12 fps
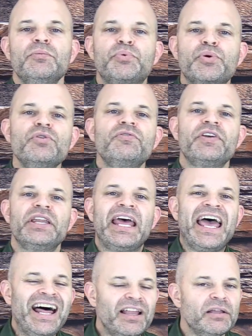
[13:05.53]
proven
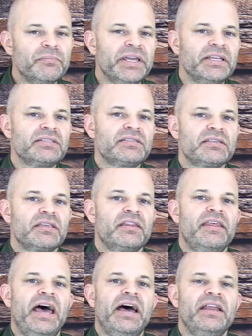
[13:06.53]
elements
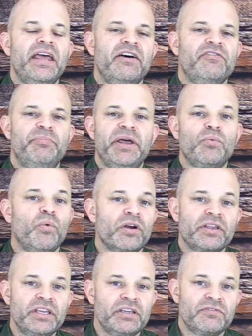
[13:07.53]
that have been
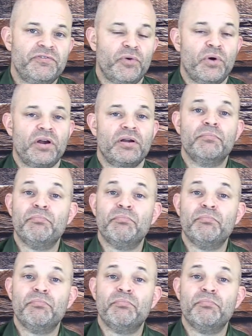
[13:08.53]
working for